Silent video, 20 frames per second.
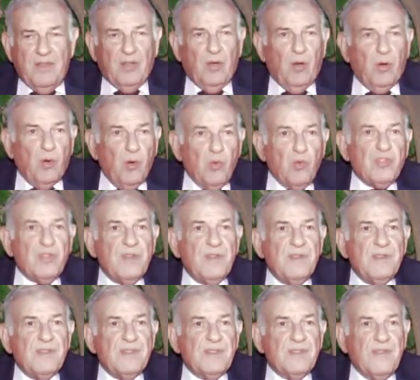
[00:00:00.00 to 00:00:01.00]

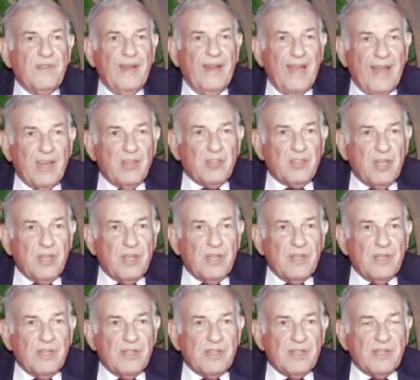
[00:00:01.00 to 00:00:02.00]
conclusions, the
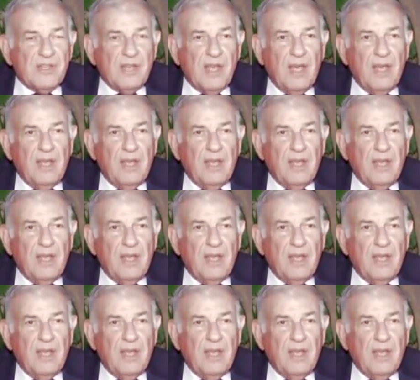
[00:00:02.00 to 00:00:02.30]
lectures,